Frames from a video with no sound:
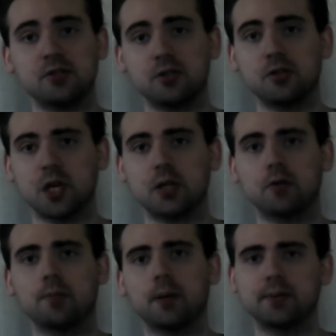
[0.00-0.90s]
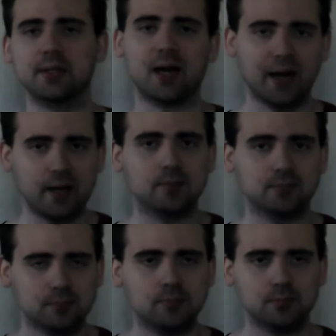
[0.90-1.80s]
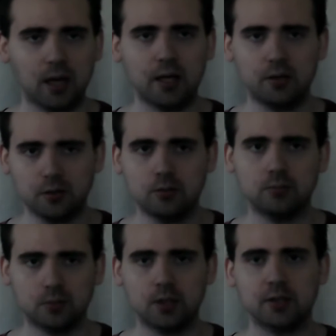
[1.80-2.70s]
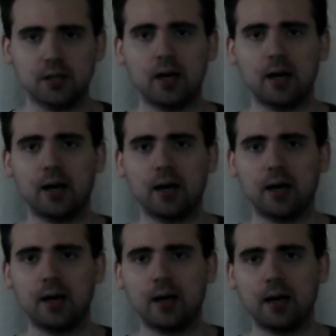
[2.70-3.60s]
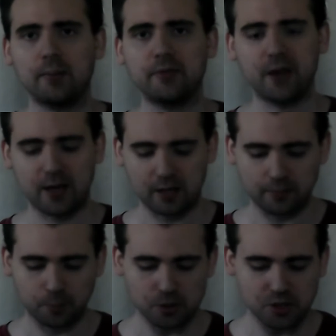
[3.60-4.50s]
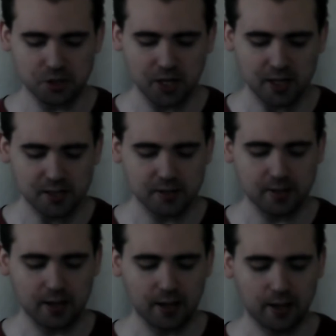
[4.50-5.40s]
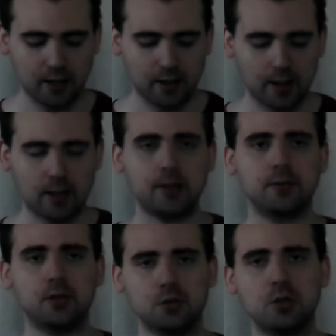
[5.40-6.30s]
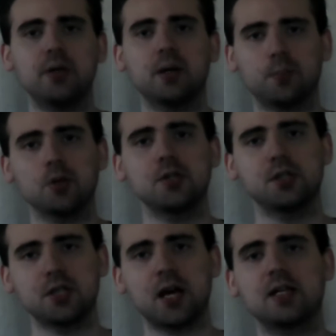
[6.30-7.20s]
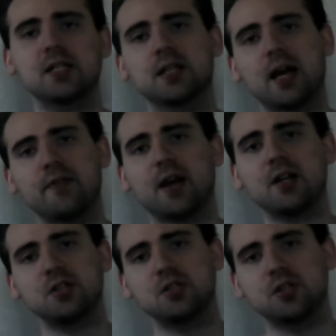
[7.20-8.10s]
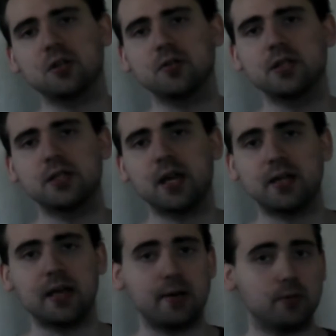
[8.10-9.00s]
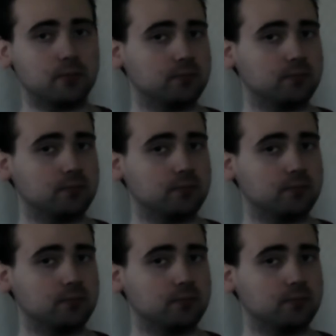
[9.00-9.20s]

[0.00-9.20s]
to the general public. I knew because I'm a fan of Percy Jackson that they're doing a Percy Jackson live action series, and they